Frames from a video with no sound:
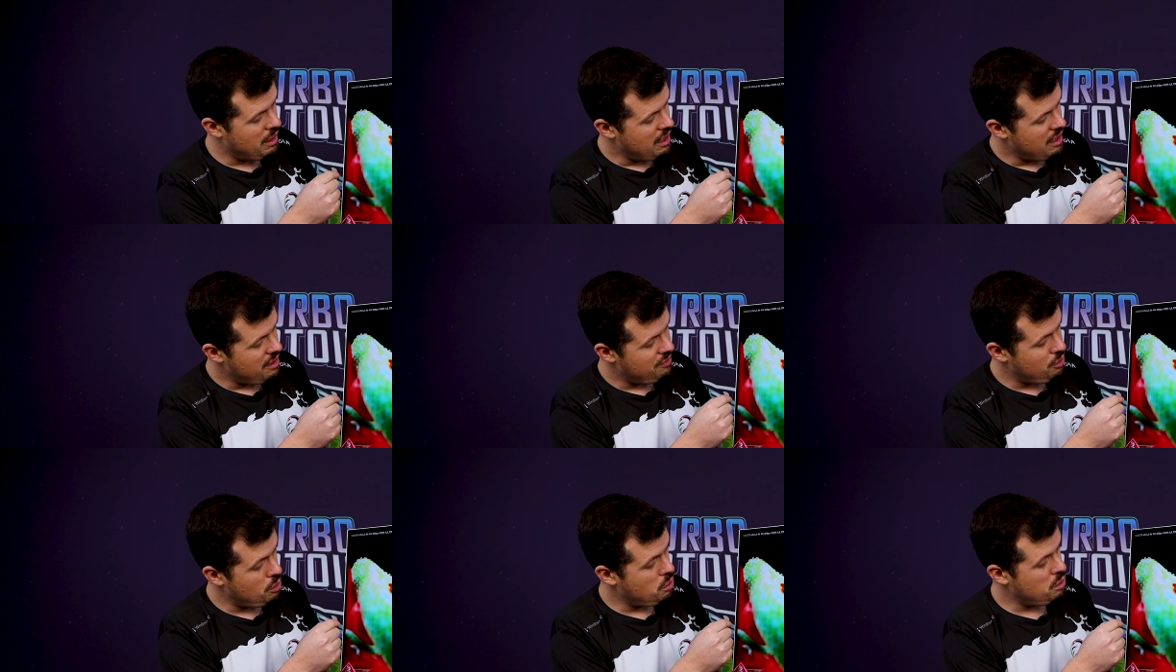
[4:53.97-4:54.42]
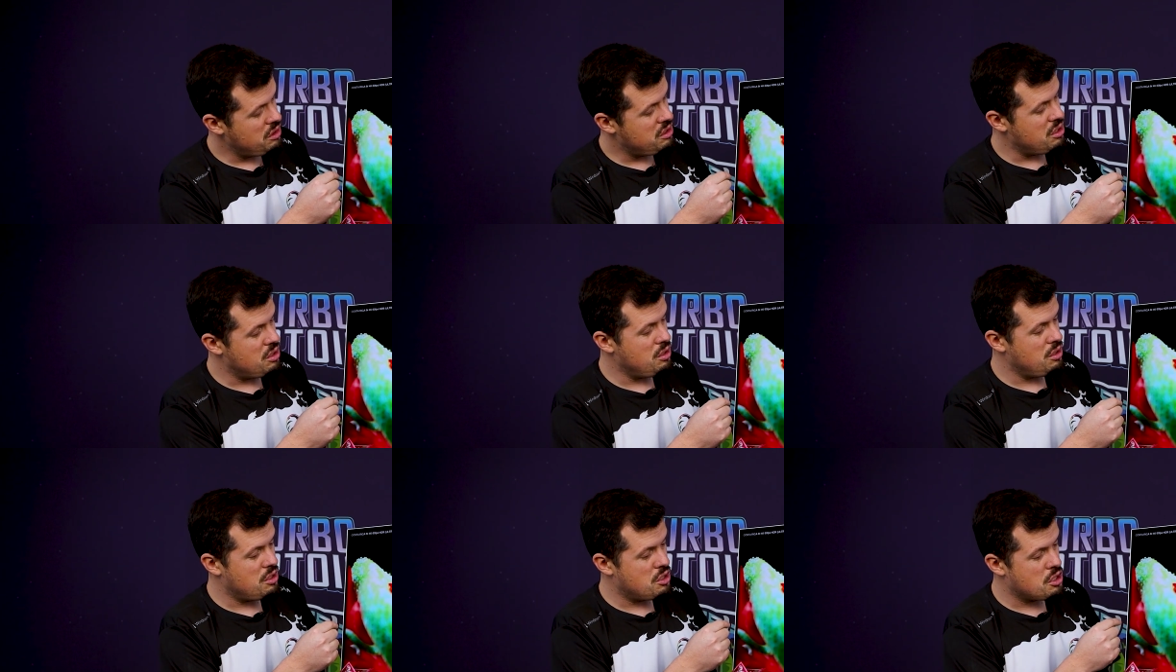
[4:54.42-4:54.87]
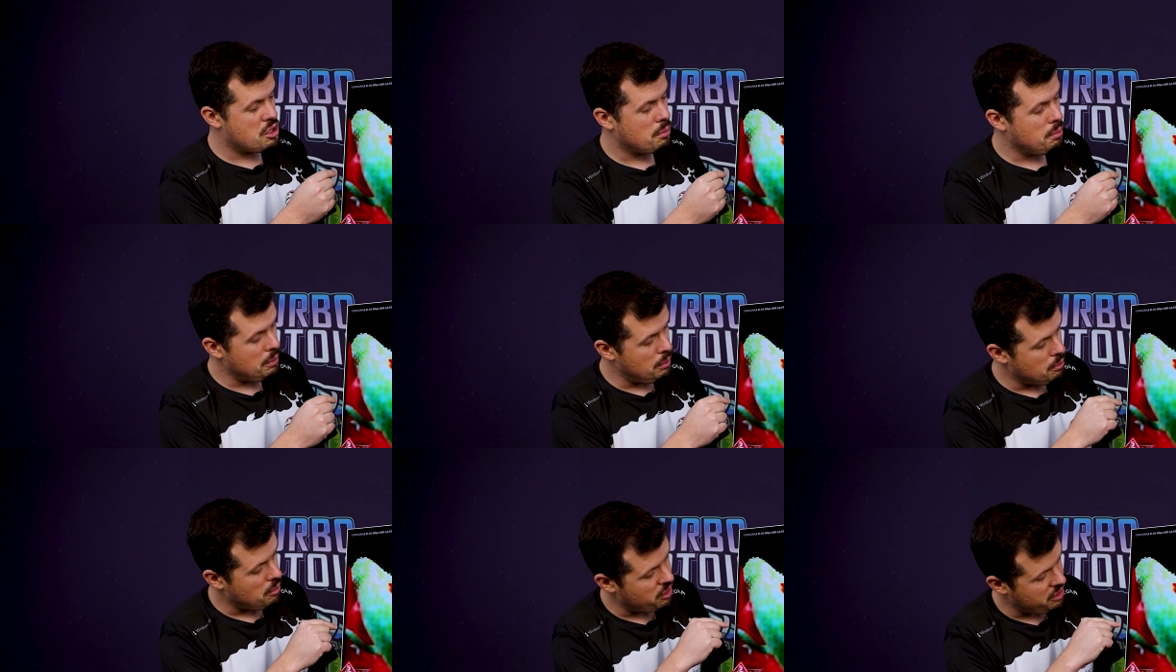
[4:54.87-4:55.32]
If you were to do a
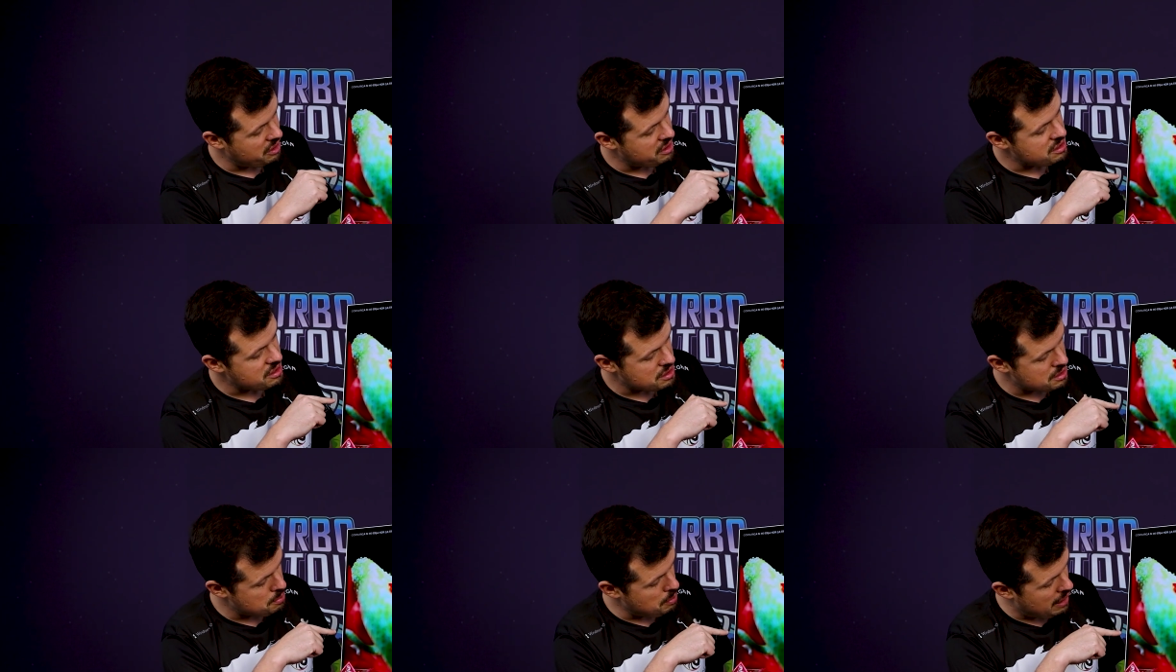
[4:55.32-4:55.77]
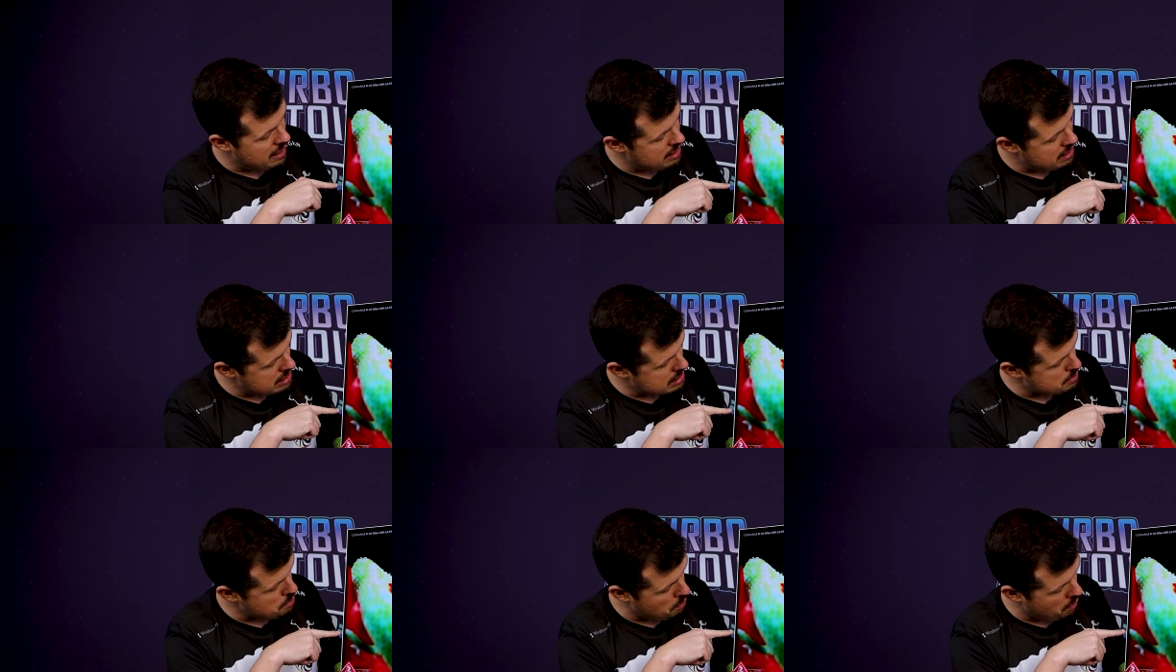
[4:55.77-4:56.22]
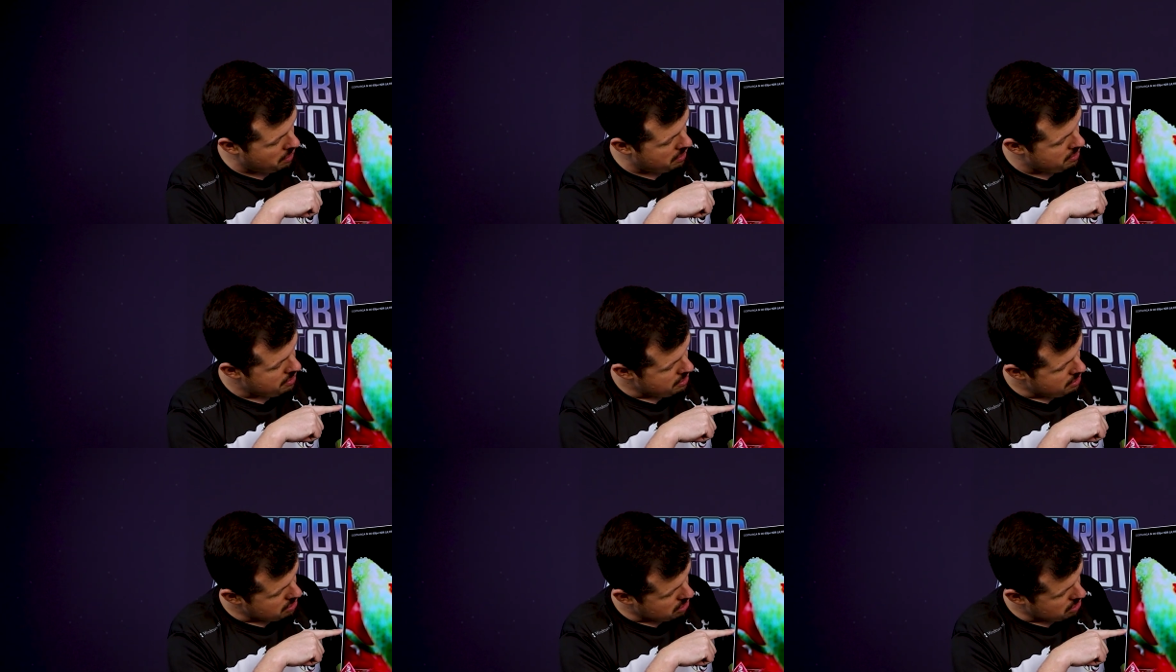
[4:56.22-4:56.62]
triple monitor span display,